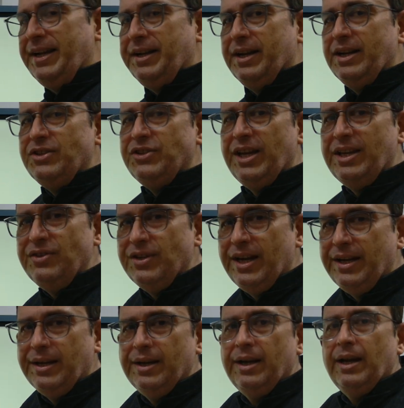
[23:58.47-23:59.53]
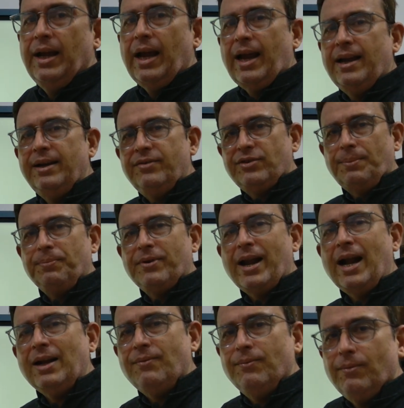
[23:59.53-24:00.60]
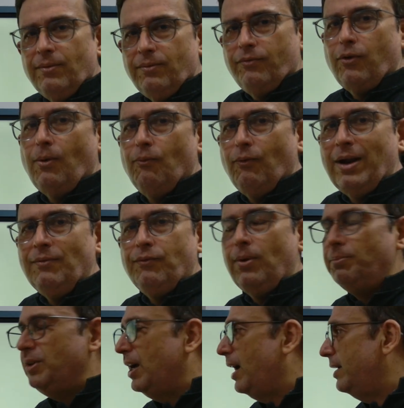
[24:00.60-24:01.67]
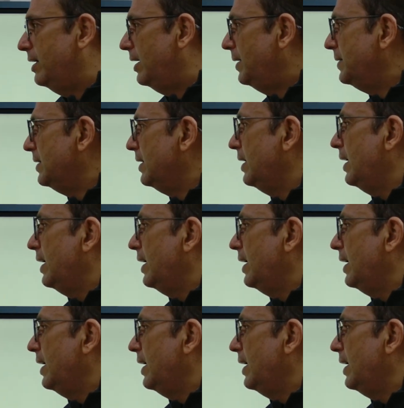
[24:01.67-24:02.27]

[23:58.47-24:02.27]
interchange it and subtract from one from the other.